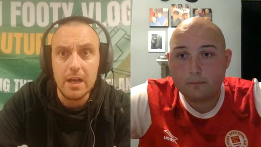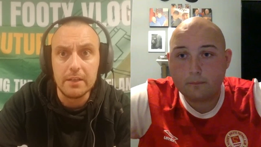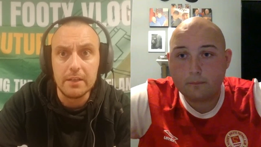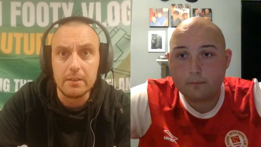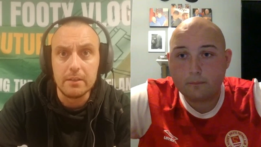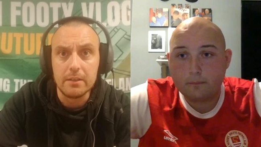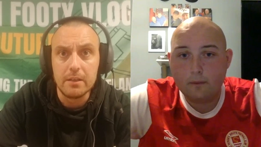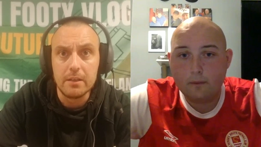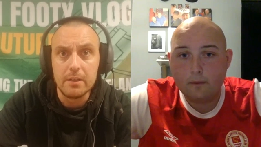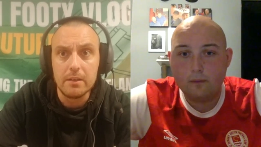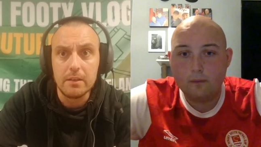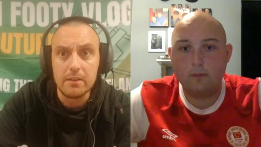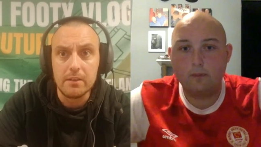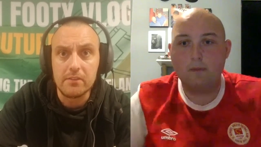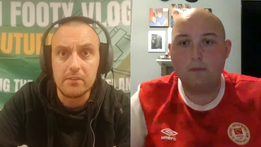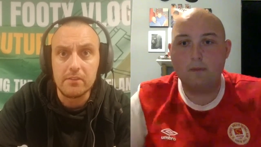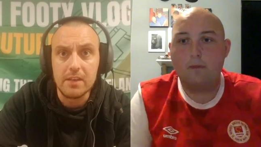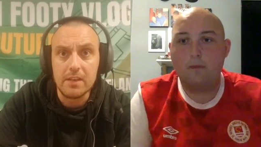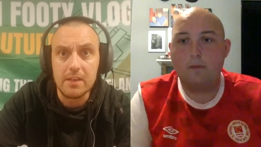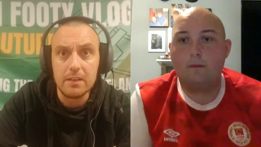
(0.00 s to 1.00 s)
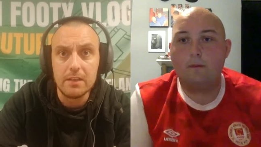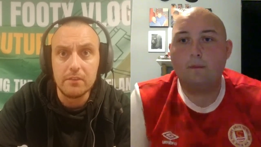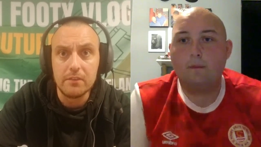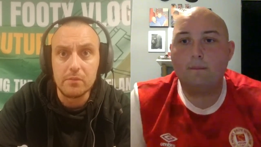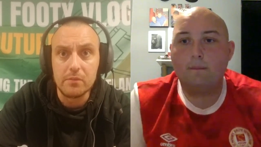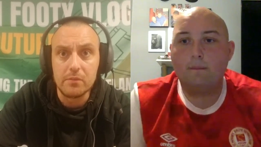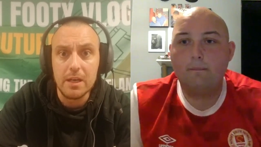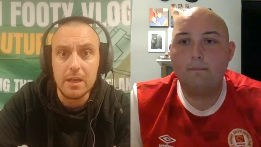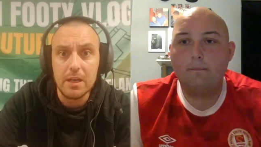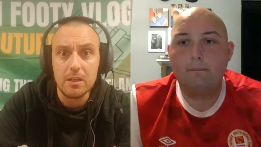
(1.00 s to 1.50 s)
Speaker 1: fan in
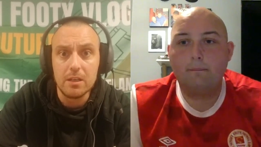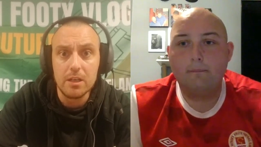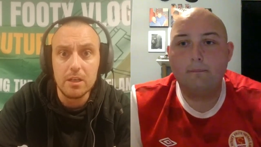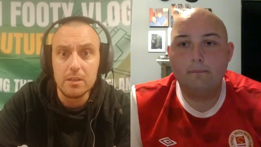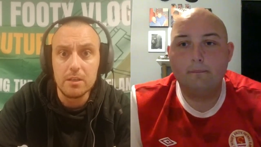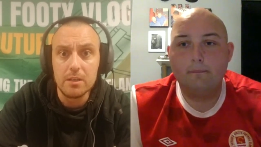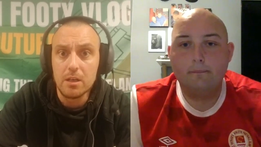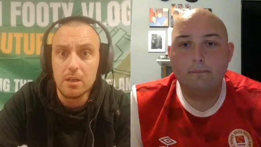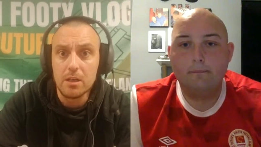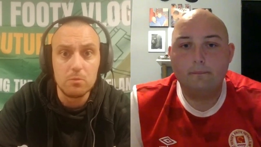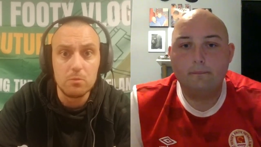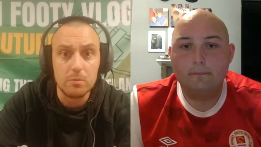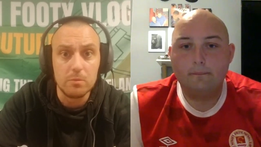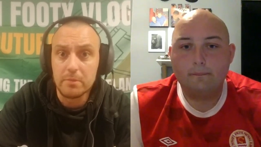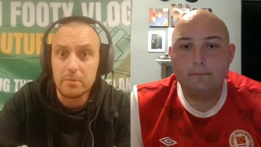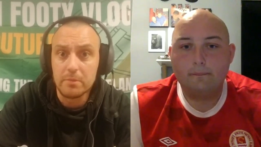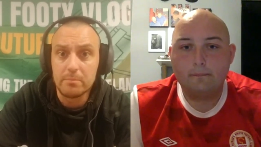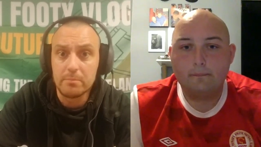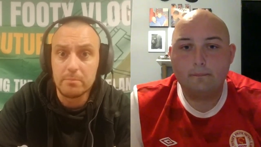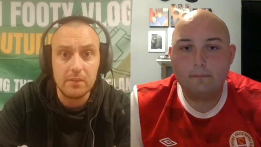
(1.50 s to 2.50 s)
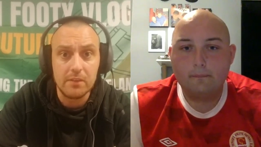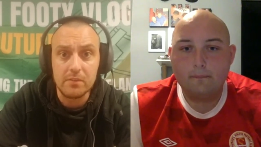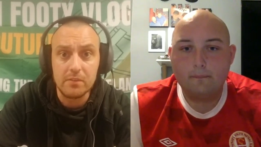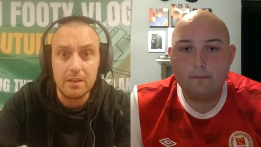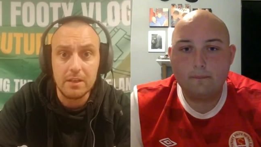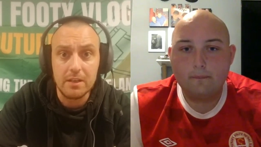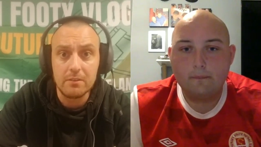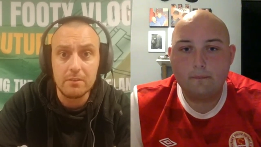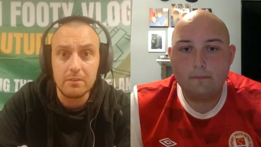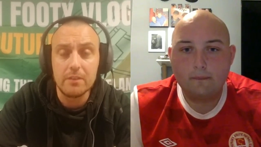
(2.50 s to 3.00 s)
itself as well, I, I wouldn't be
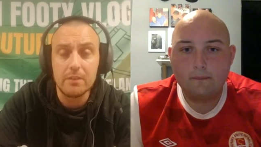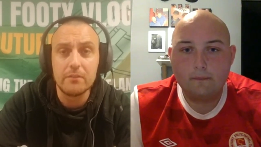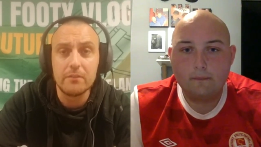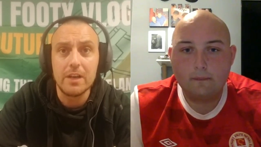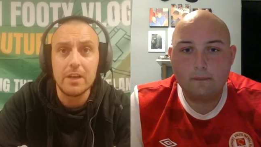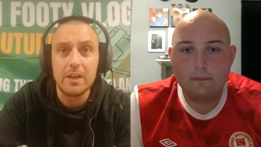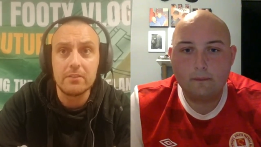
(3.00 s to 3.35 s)
impressed with that at all.